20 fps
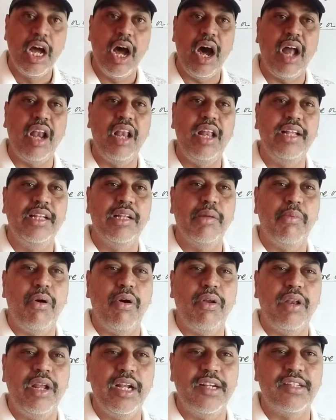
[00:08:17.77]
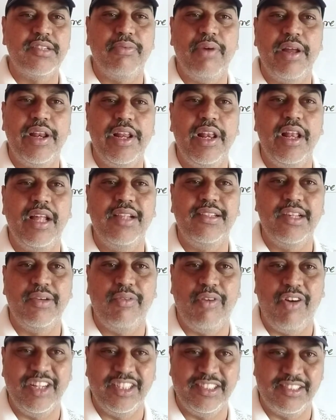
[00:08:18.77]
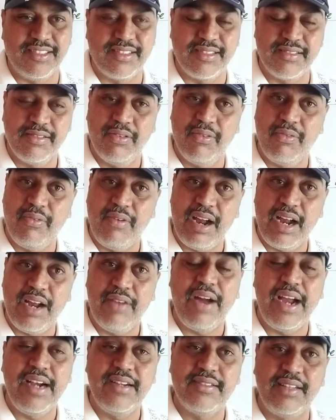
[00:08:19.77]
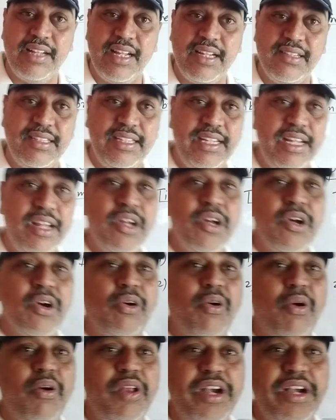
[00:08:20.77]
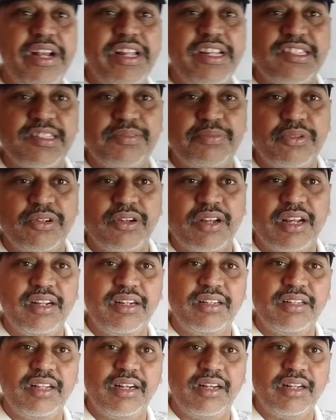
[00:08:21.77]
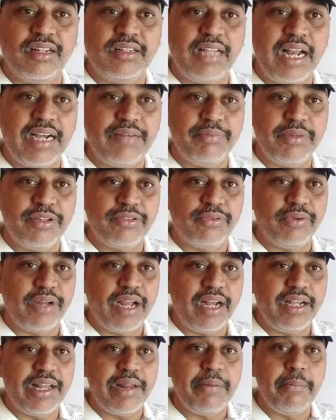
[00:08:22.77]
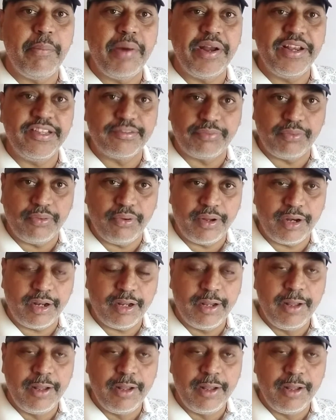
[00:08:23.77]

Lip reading: Early in the morning it's very lazy voice. Why it's lazy? Quality is poor. That means we got timbre is poor.